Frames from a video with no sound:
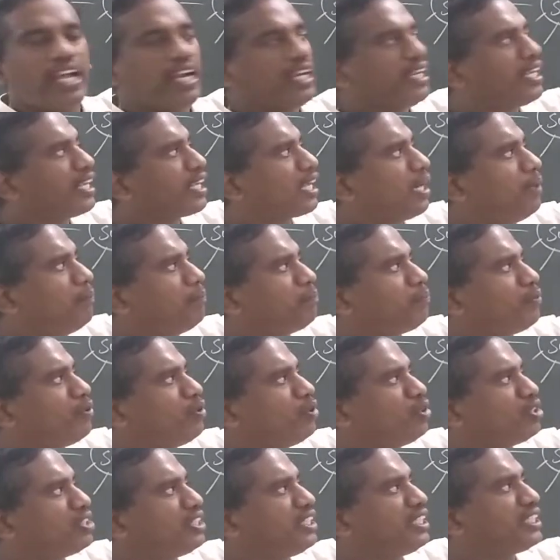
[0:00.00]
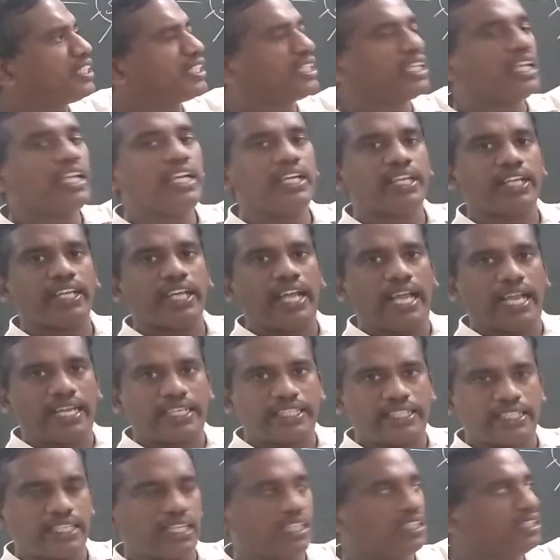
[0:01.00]
decomposition
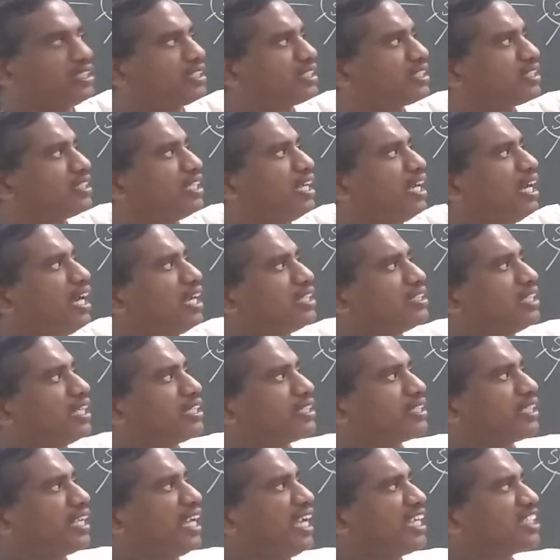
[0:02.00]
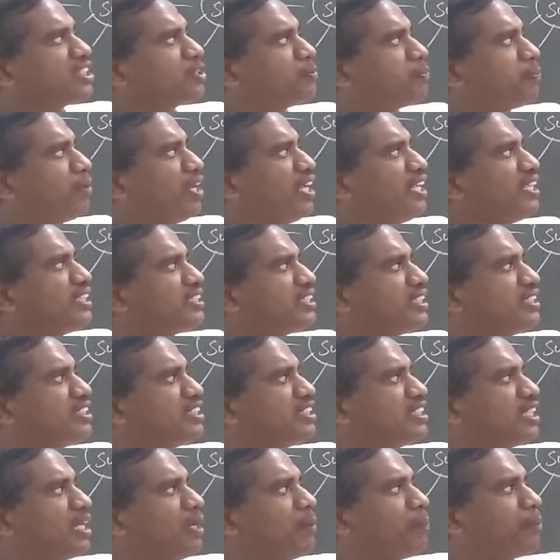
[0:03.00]
reactions that takes place
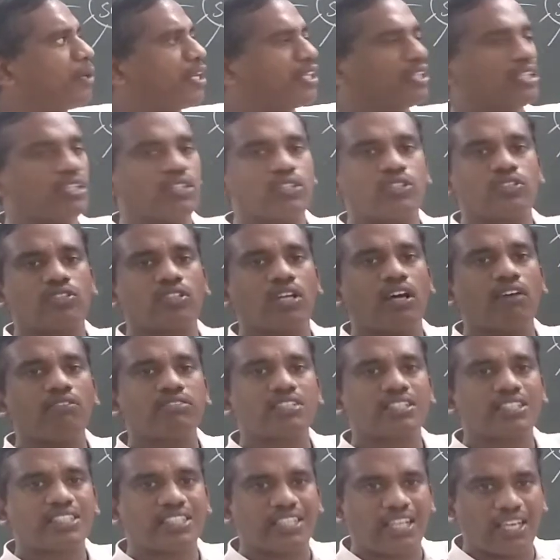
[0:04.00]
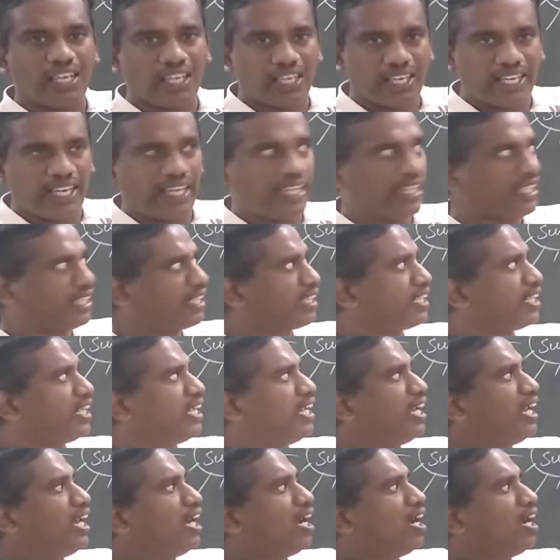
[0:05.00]
in the presence of sunlight
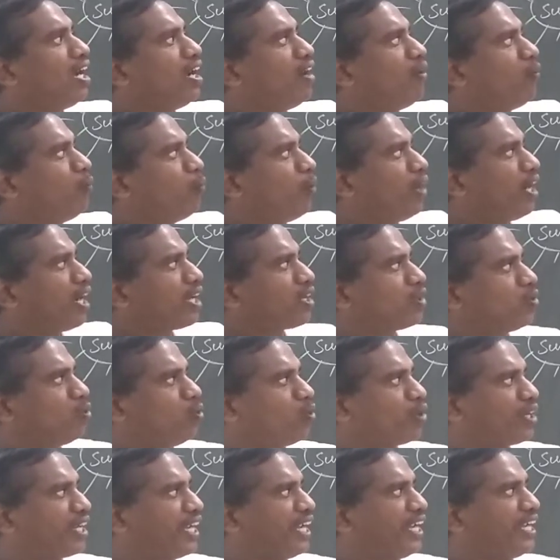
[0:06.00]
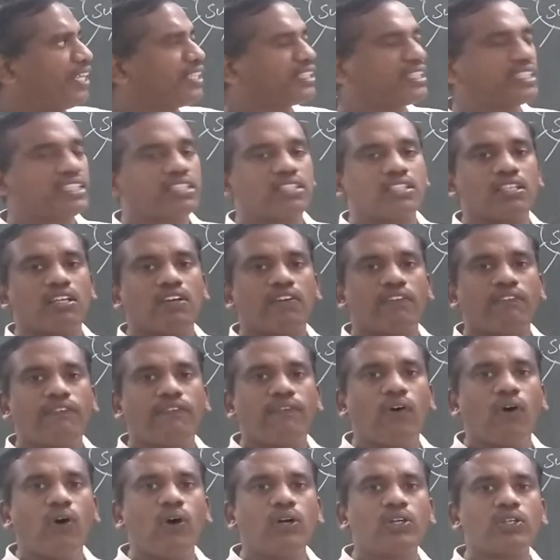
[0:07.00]
were known as
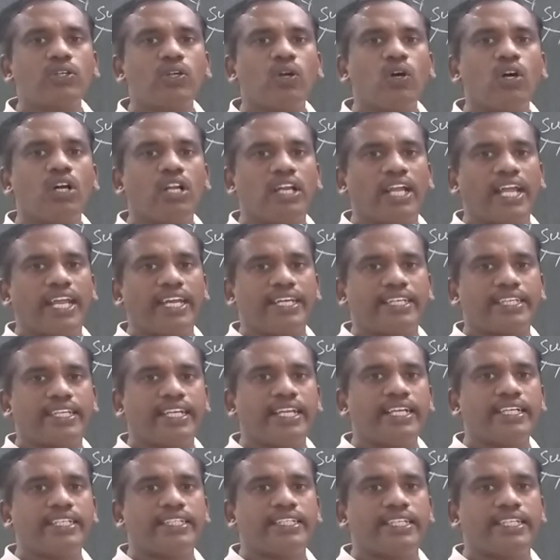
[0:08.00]
photolytic